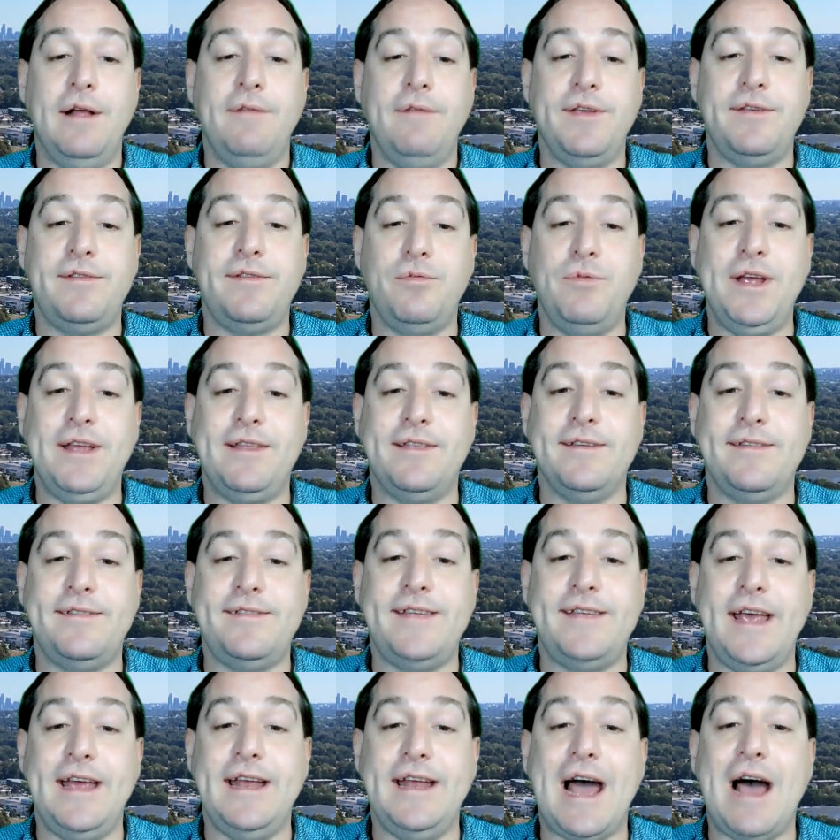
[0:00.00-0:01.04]
This week, the
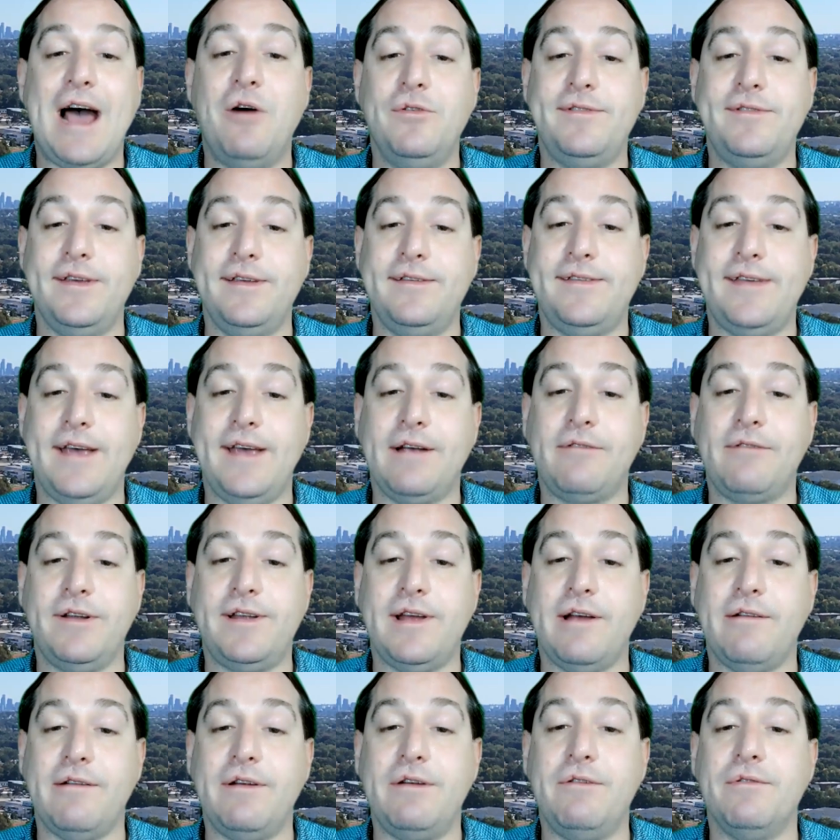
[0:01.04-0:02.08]
state housing
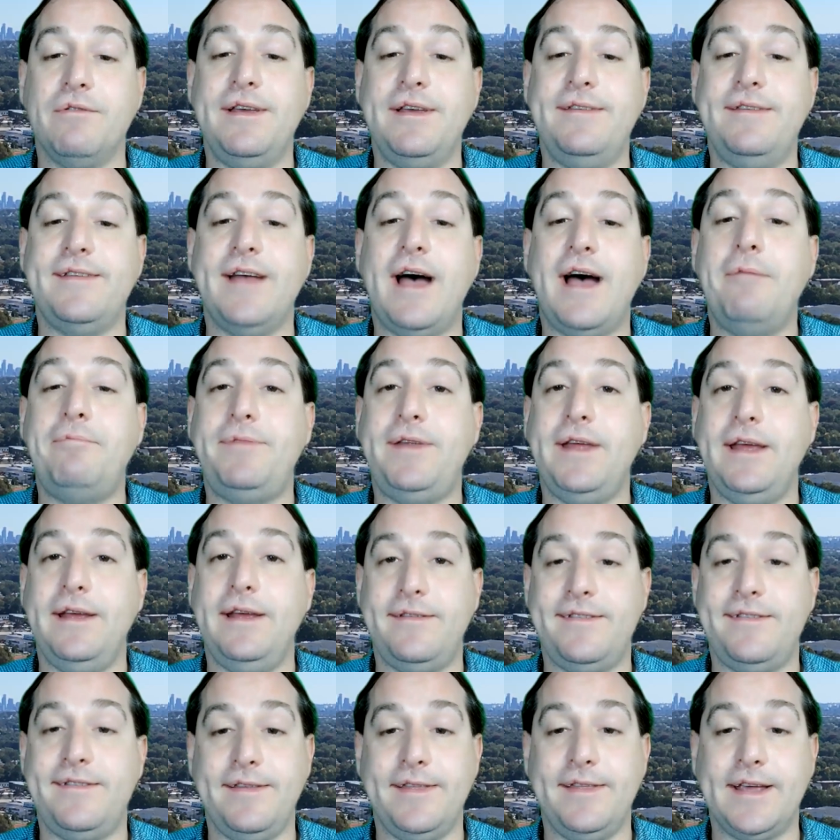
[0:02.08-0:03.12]
secretary released
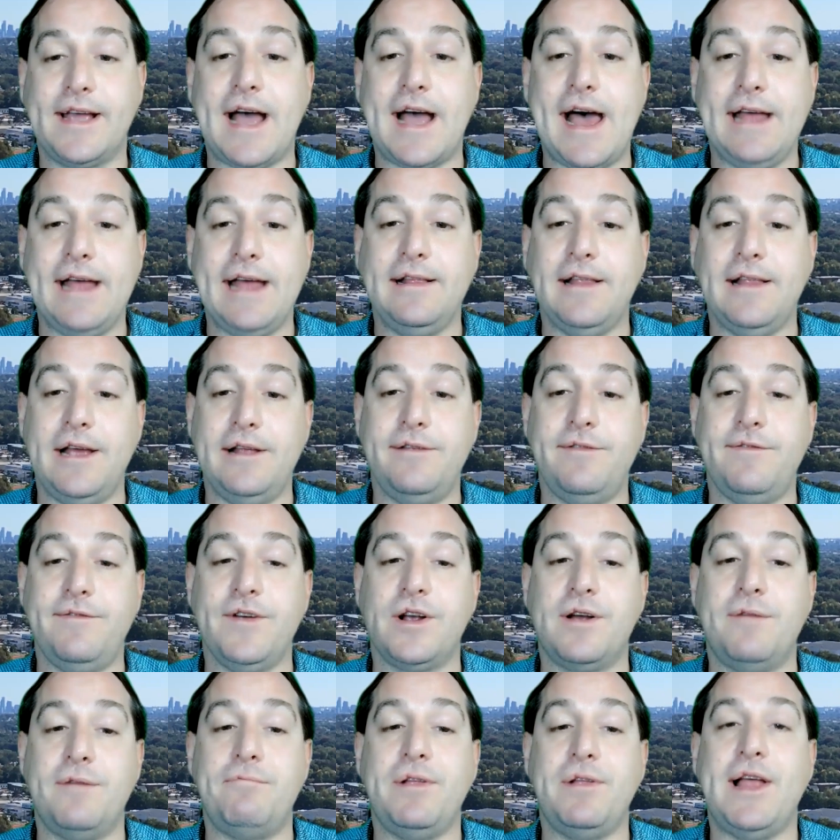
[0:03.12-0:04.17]
updates to the guidelines
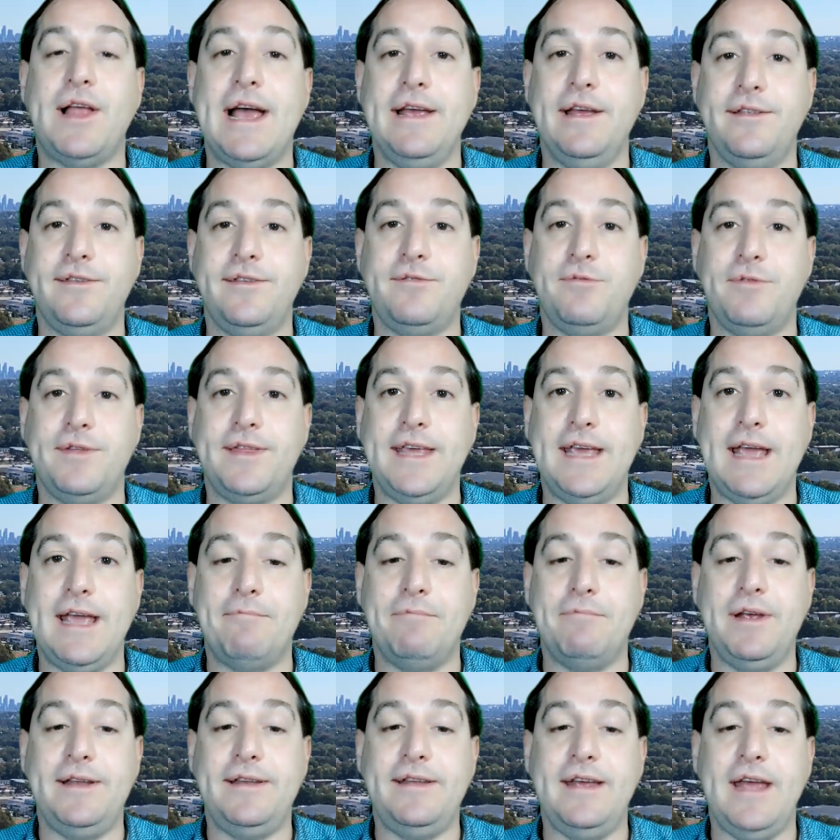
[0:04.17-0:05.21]
for compliance with the
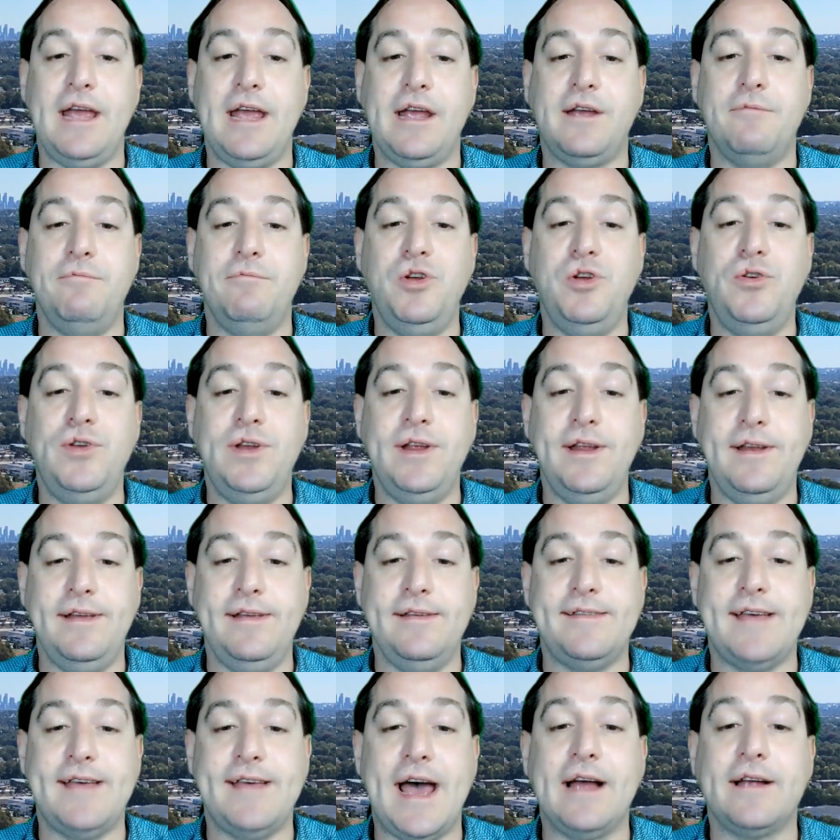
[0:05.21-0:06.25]
MBTA
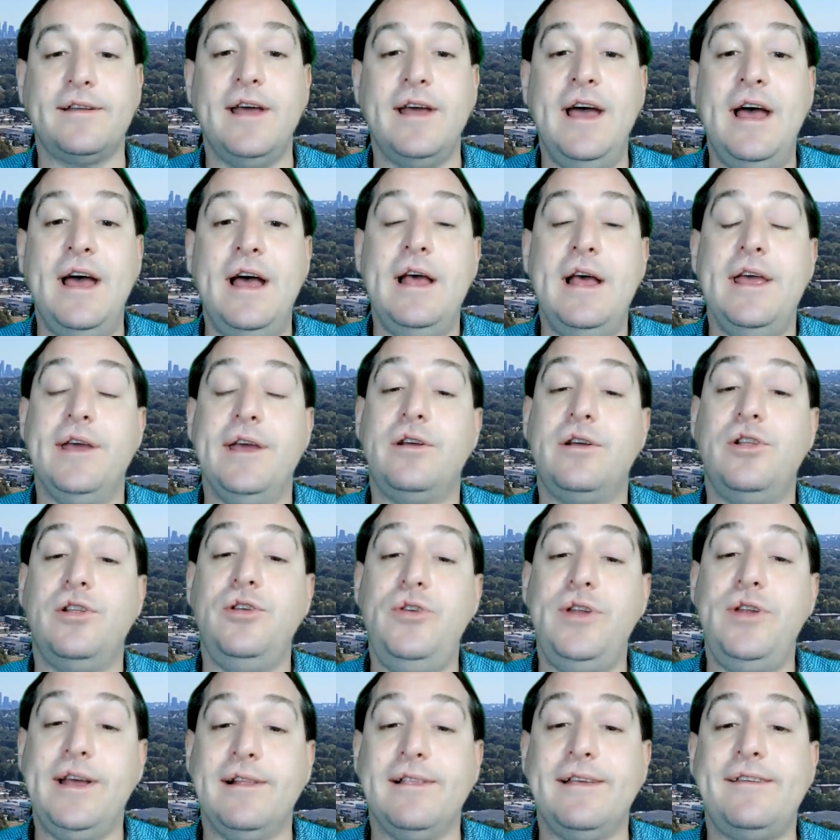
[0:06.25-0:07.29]
Communities Act,
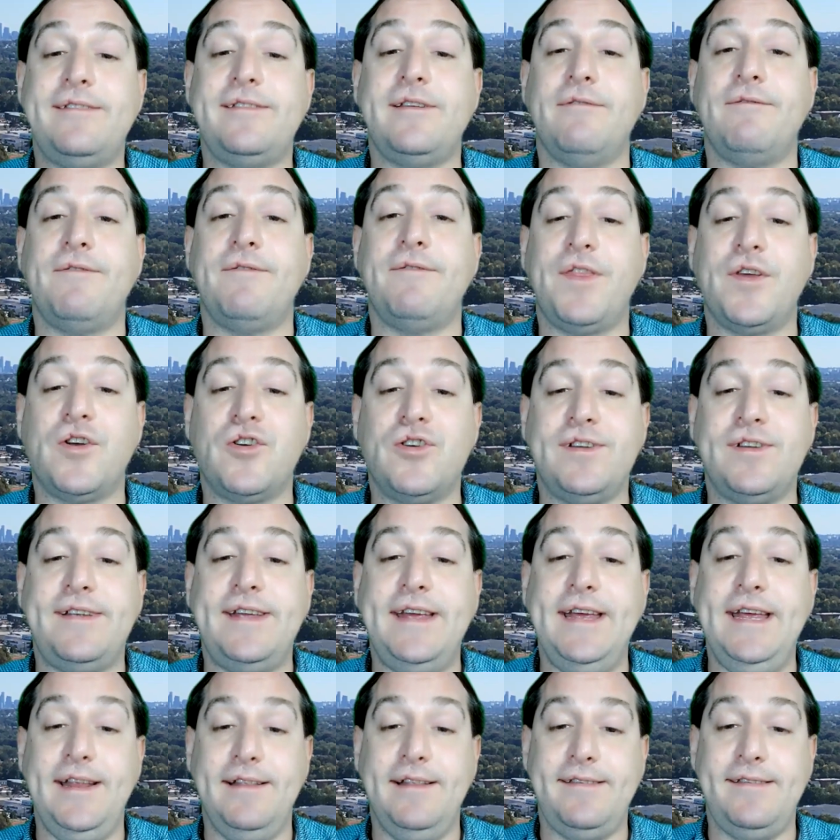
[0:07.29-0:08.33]
including a list of
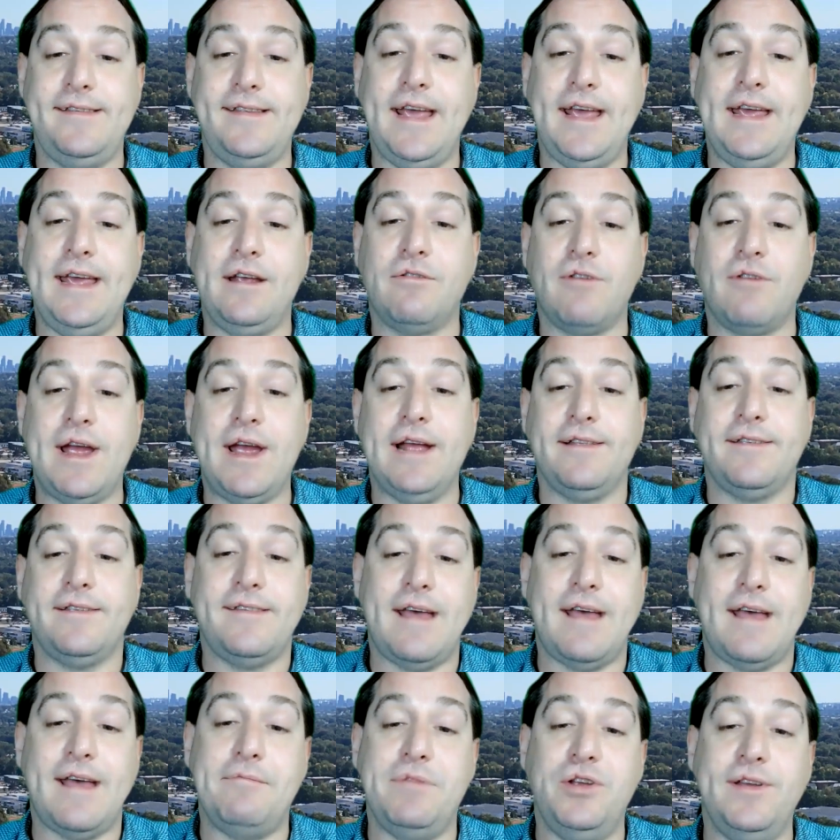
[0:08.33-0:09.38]
13 state grants
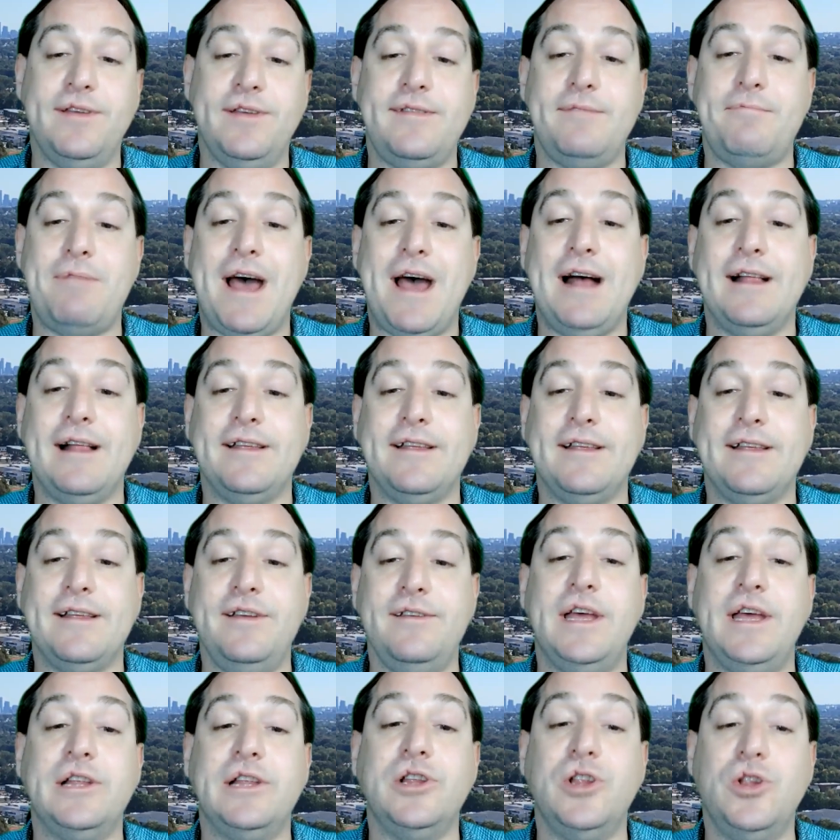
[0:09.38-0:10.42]
that
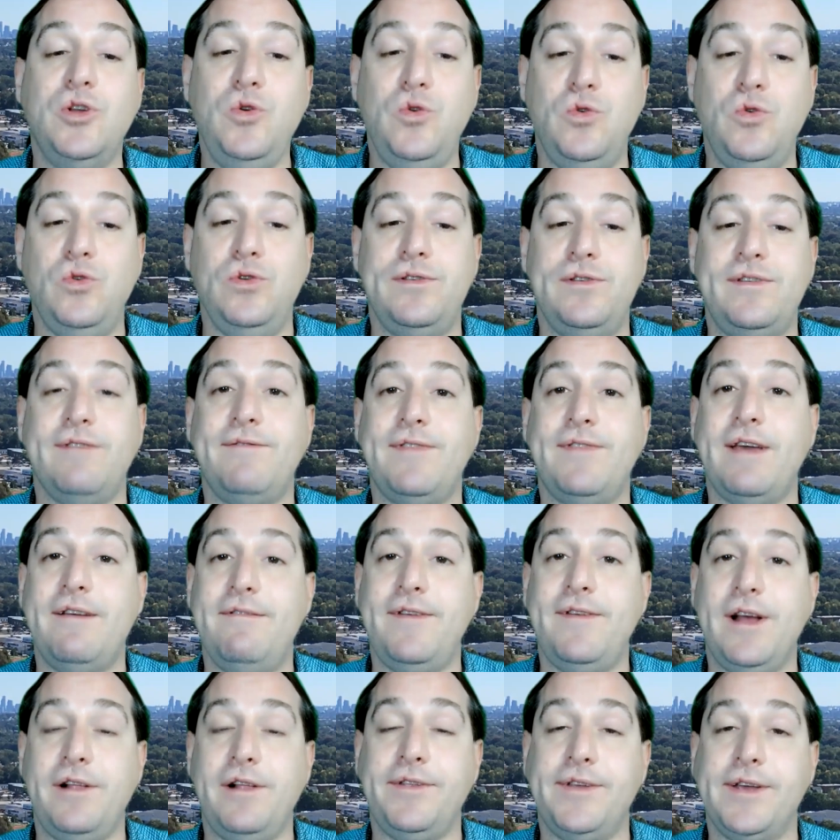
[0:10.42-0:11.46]
municipalities can lose if they
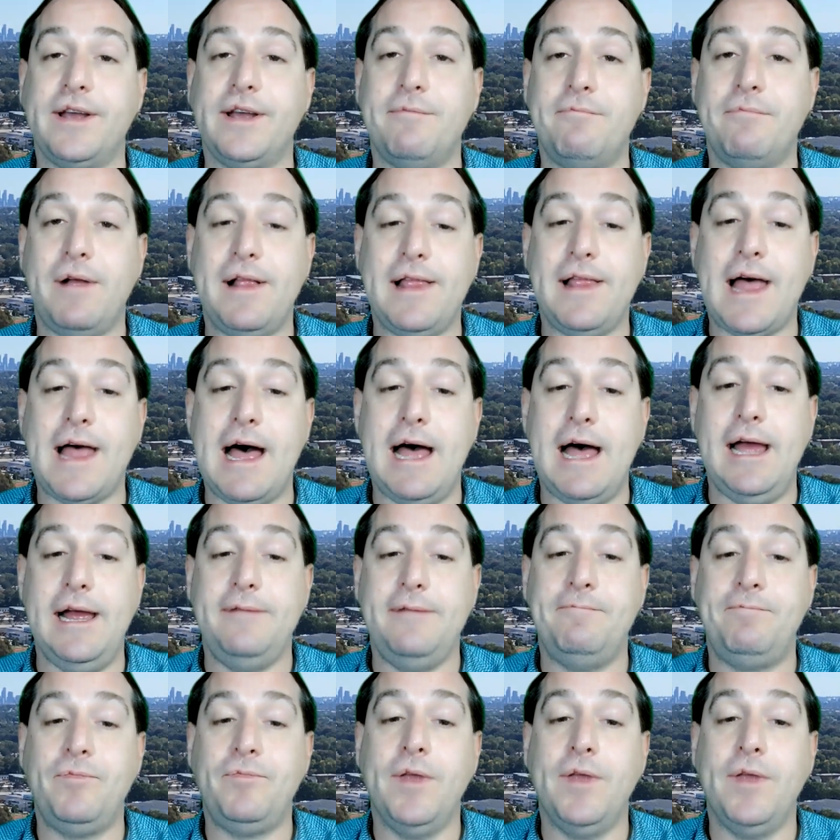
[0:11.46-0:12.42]
fail to comply.